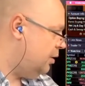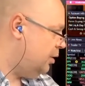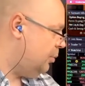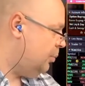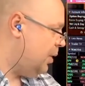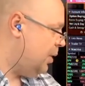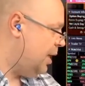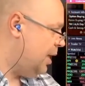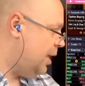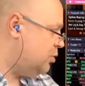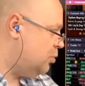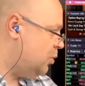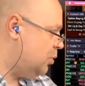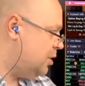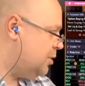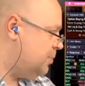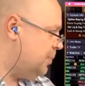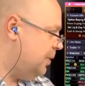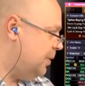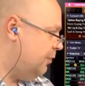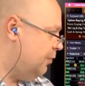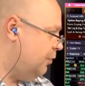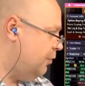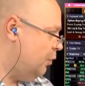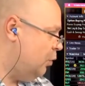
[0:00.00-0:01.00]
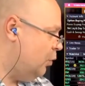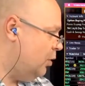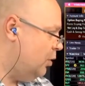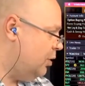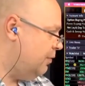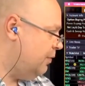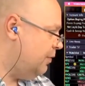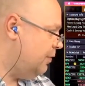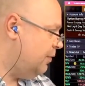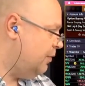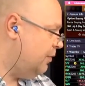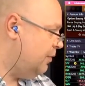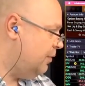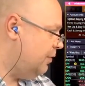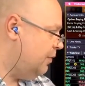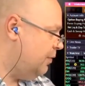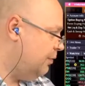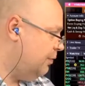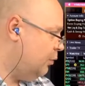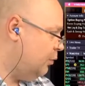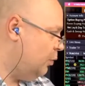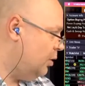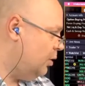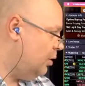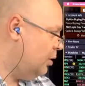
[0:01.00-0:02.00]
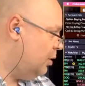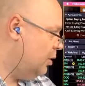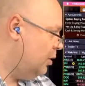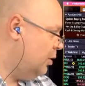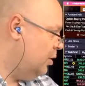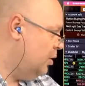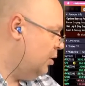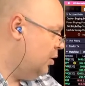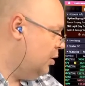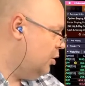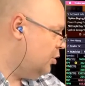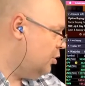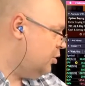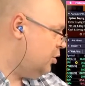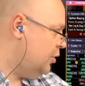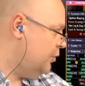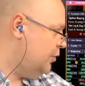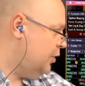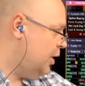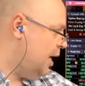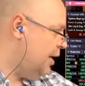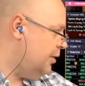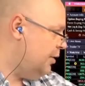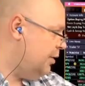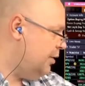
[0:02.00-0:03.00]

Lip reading: price was before divided by 4. So if you had the